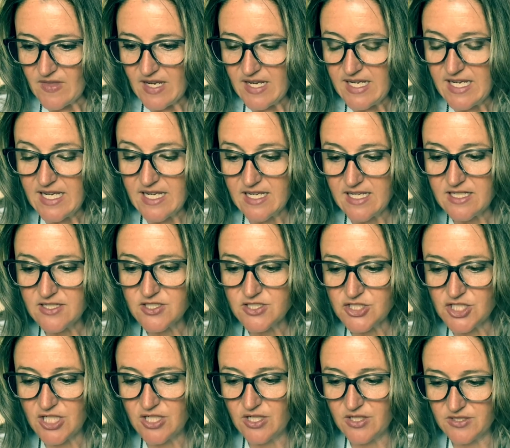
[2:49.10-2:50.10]

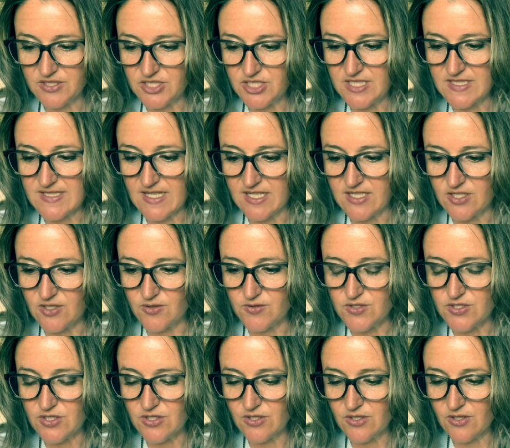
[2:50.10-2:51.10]
she
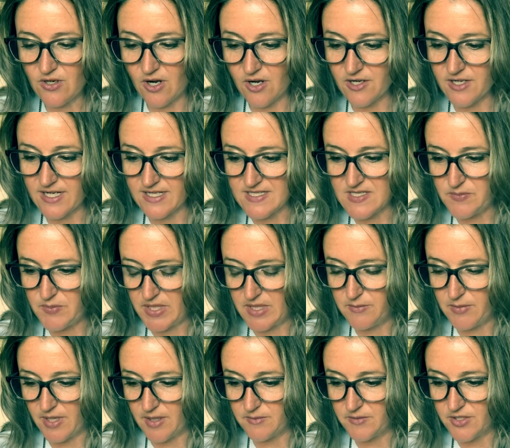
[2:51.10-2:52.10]
said, you aren't a speed
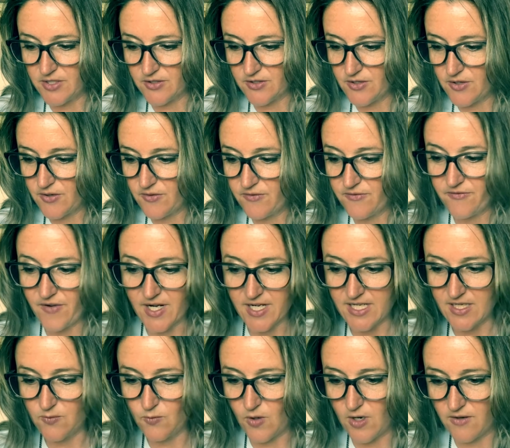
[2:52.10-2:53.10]
bump. You're no
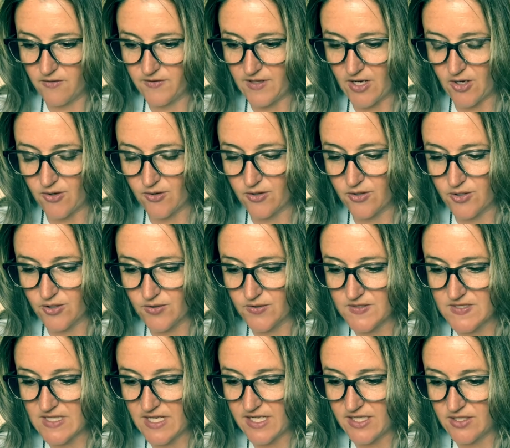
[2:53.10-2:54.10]
fucking wallflower.
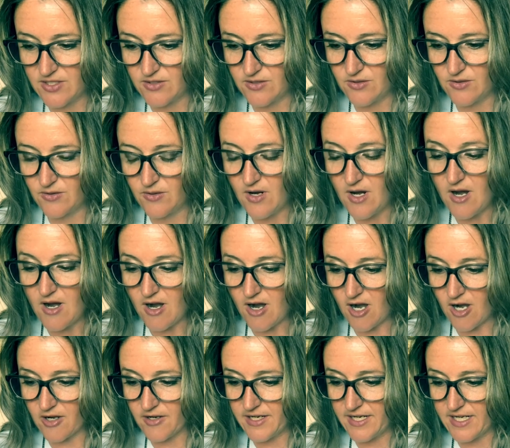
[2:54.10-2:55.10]
Girls like you
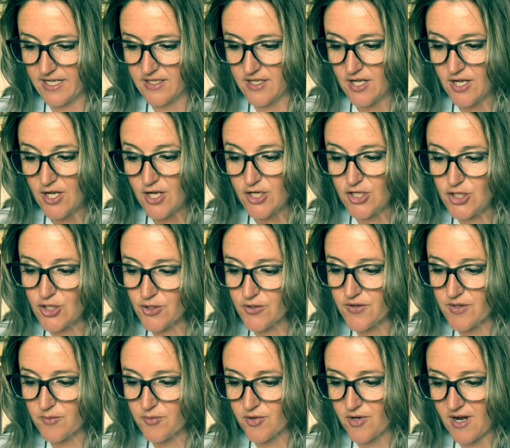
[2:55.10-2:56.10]
are it. You're
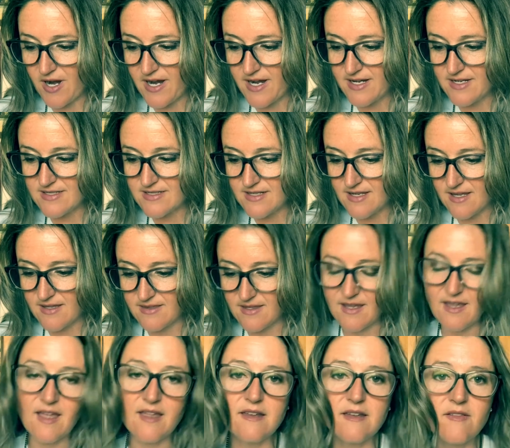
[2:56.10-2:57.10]
the prize at
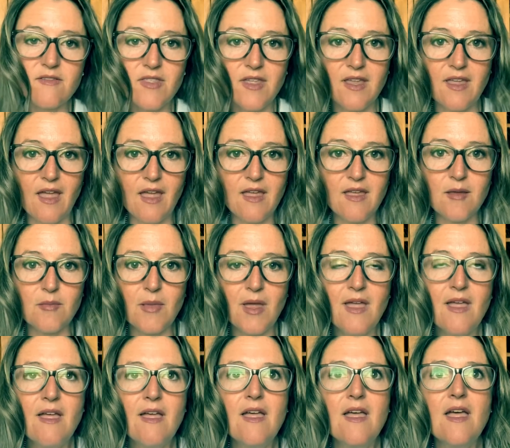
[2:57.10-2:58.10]
the end of the game.
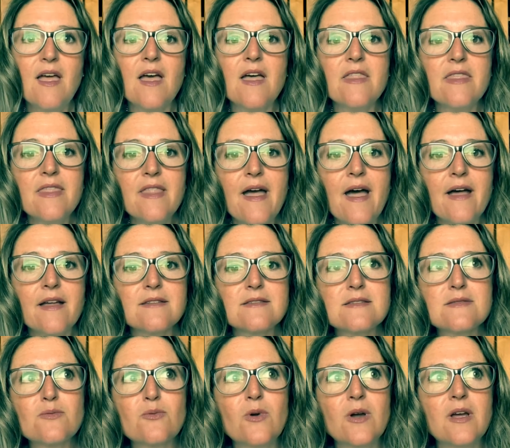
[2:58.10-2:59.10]
And
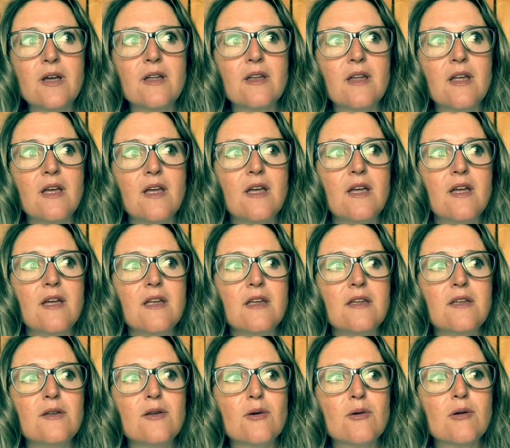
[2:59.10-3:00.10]
that's what,
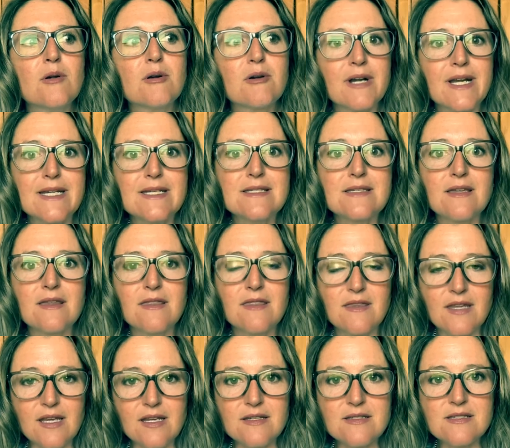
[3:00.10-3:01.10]
you know, Grayson
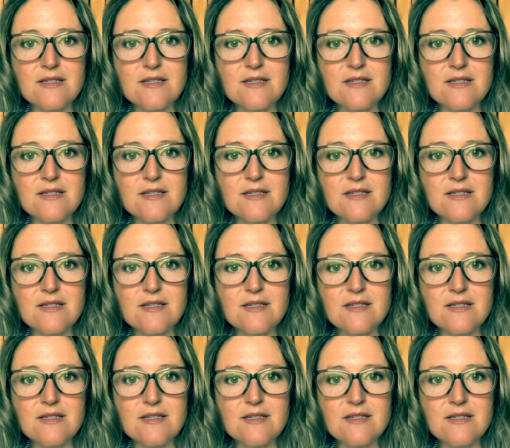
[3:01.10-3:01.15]
thinks